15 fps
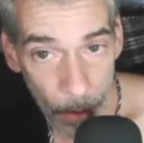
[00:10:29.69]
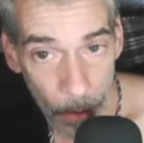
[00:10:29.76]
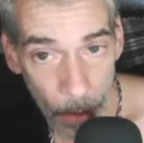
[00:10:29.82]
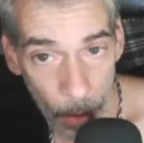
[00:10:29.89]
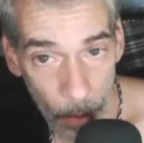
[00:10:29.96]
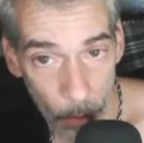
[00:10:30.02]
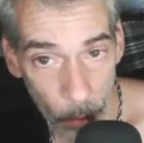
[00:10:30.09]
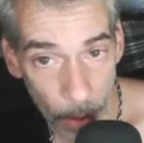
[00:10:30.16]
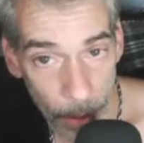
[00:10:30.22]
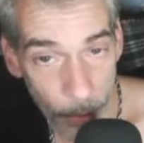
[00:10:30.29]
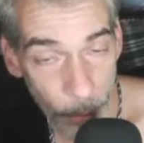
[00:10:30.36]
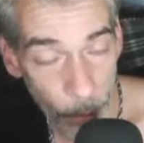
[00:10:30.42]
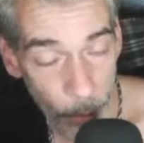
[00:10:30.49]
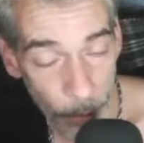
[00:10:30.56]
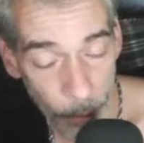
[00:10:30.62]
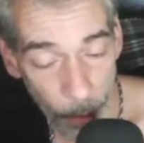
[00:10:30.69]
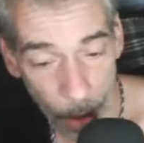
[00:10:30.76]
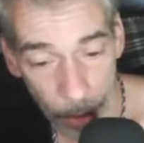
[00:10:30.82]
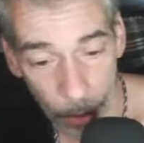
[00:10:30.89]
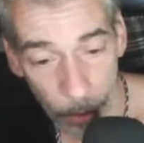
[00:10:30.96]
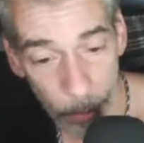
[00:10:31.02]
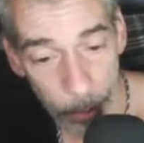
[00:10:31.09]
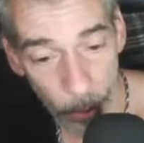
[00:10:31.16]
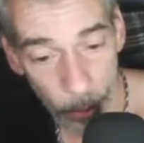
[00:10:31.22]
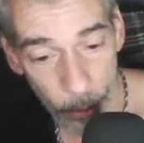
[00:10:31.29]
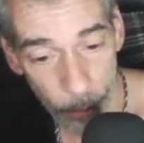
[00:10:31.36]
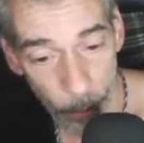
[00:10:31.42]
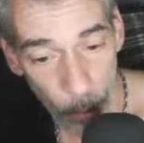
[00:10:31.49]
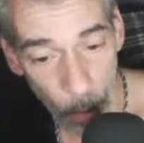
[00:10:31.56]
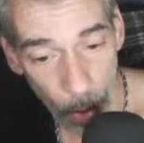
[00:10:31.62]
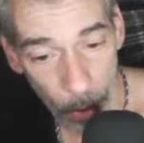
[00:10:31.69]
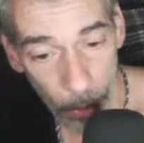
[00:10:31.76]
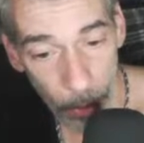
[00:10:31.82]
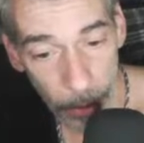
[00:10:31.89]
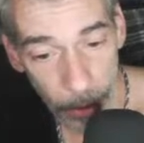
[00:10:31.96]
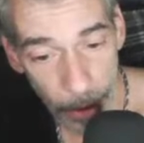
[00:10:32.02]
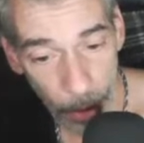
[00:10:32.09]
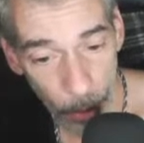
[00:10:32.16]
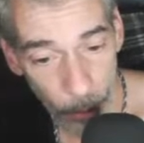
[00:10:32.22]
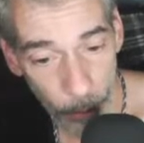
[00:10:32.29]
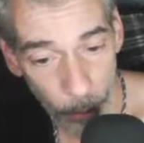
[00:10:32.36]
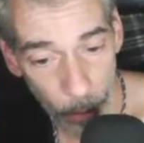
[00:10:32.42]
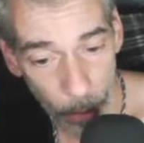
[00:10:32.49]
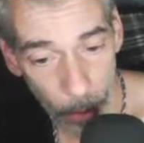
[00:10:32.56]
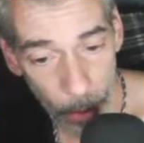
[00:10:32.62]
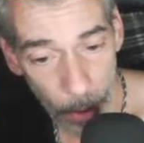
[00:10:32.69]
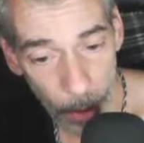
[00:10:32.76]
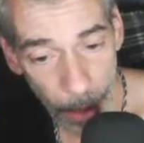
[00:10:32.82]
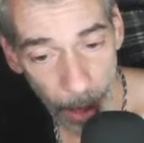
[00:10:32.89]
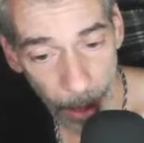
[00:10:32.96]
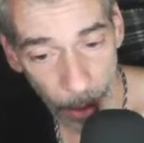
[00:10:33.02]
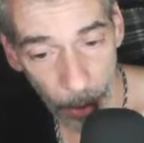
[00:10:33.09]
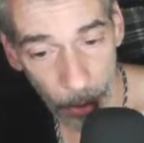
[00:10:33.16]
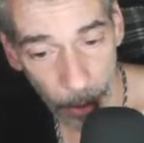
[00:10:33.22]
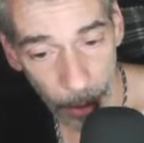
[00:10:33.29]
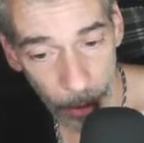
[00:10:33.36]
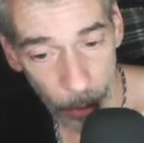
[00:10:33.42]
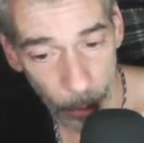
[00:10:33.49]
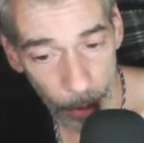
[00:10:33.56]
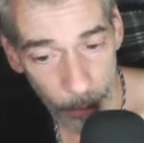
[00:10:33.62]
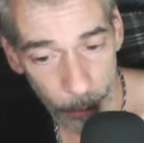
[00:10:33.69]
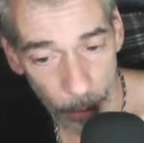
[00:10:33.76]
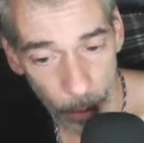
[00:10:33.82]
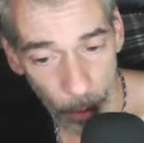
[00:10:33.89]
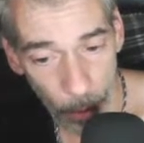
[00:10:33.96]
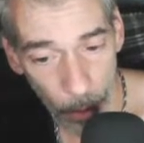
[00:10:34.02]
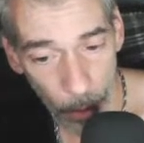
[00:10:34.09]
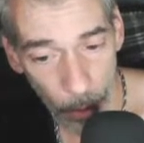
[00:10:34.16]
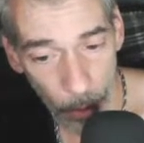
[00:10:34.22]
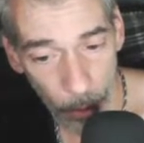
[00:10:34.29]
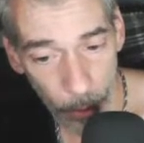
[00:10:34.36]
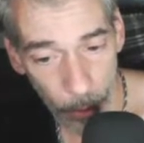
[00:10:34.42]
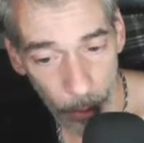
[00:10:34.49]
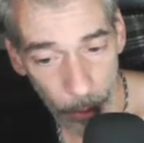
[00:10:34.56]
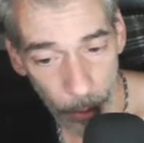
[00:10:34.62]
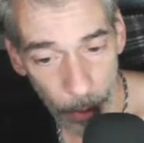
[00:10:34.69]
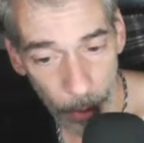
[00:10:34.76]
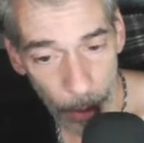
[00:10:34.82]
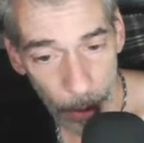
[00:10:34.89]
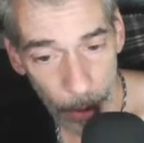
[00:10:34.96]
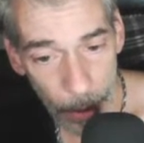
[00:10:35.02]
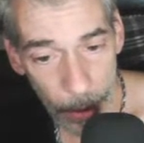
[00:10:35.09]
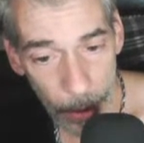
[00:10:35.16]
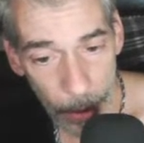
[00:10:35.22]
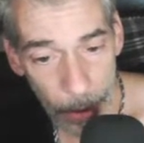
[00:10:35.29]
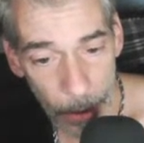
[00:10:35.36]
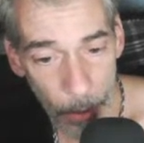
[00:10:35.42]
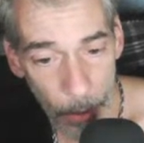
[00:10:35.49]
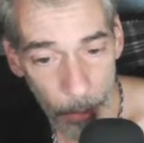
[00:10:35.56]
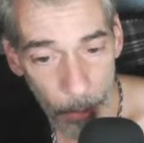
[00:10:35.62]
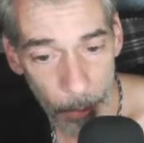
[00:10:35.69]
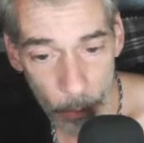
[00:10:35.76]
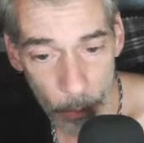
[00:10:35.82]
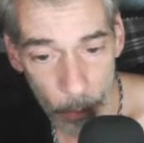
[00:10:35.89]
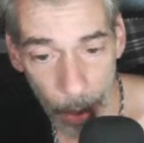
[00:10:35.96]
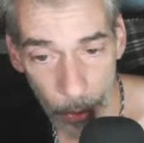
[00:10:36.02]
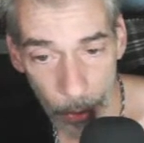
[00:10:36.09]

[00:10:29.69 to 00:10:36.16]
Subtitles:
Red for fire, blue for water, yellow for air, and green for earth. As well here, same